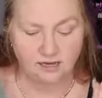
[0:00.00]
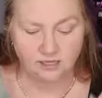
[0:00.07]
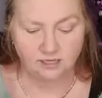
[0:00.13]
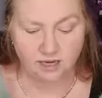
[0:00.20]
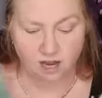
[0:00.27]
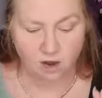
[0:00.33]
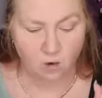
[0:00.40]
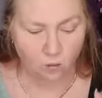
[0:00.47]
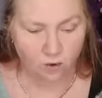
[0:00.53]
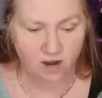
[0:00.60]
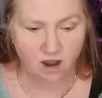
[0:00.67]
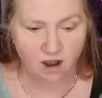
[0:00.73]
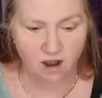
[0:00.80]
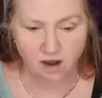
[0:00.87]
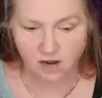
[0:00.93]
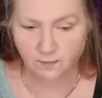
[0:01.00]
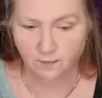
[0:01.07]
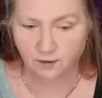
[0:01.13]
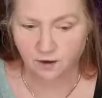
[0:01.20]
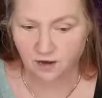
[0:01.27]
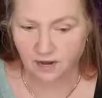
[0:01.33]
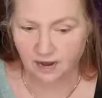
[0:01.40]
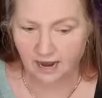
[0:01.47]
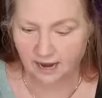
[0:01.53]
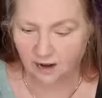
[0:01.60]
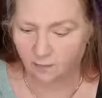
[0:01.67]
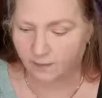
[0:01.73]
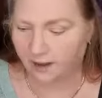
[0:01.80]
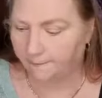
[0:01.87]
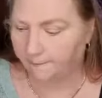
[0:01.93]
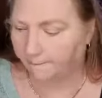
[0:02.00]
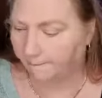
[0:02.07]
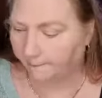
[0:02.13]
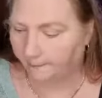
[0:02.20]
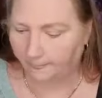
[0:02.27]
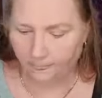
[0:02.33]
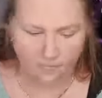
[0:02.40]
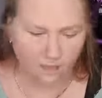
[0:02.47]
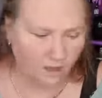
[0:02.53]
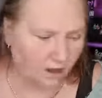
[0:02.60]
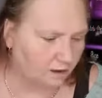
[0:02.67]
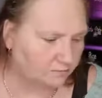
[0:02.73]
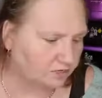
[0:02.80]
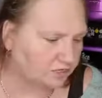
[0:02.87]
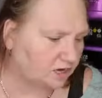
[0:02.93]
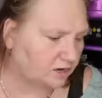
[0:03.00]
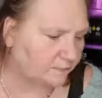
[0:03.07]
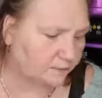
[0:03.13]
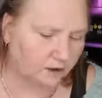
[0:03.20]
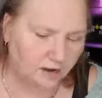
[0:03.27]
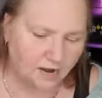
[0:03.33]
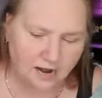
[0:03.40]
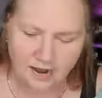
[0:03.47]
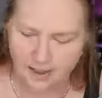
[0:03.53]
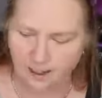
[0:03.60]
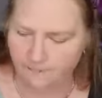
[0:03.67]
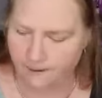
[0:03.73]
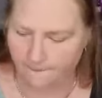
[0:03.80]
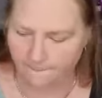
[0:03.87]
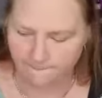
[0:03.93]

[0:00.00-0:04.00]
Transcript: So we are going to put a little bit, I'm going to put a lippy